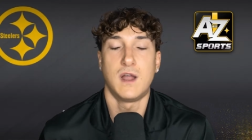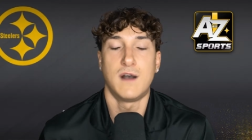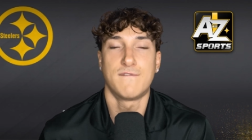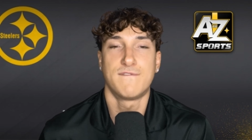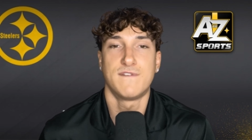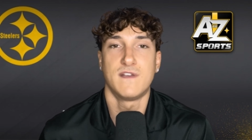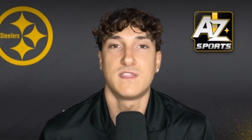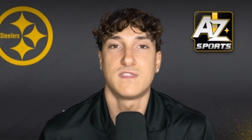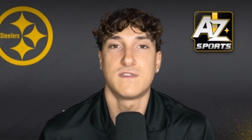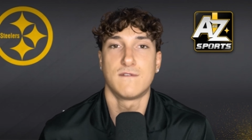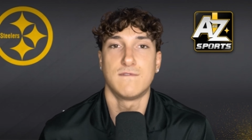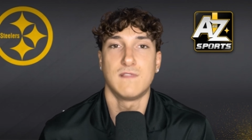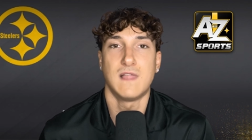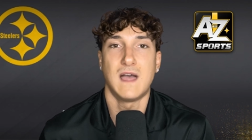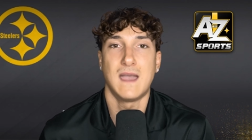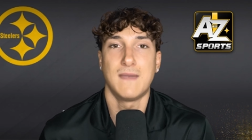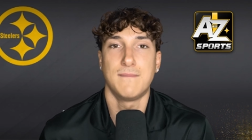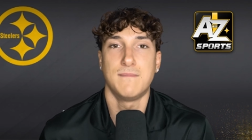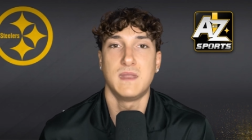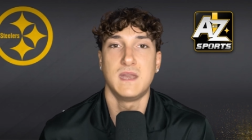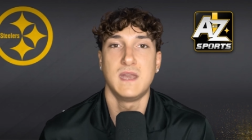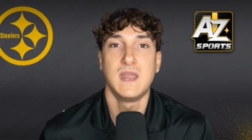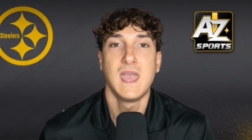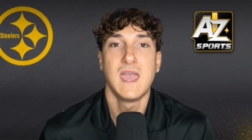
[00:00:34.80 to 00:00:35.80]
offensive
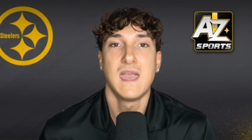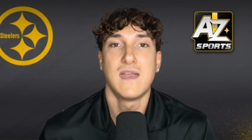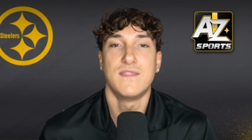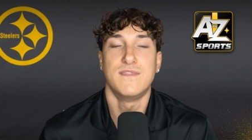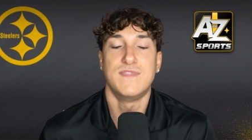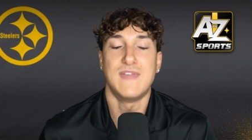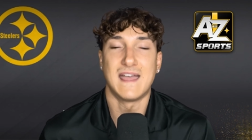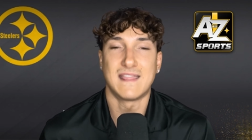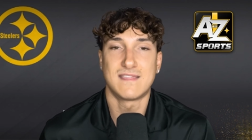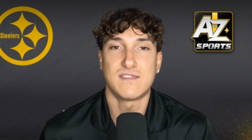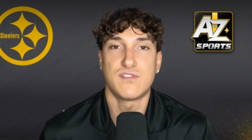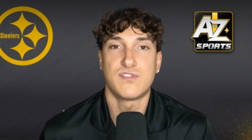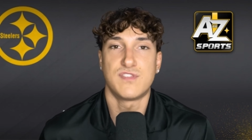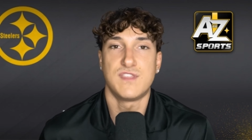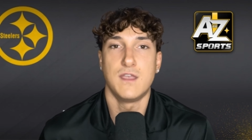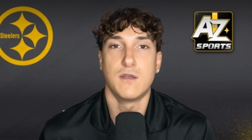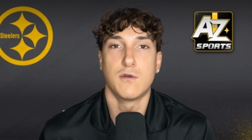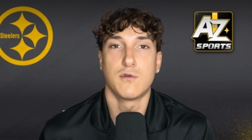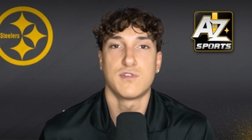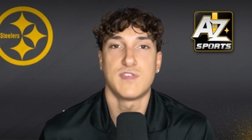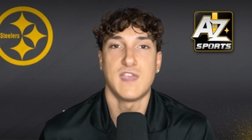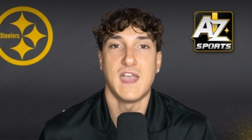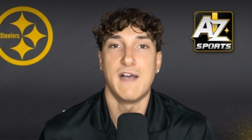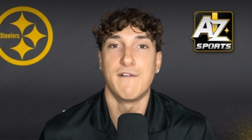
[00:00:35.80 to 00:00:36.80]
linemen that the
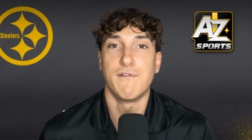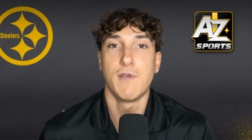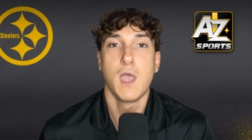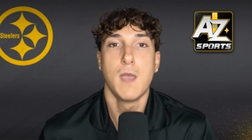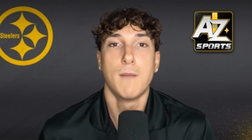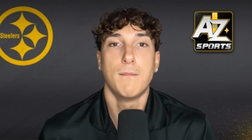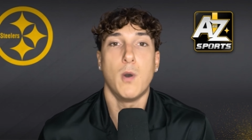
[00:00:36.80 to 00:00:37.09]
Steelers have.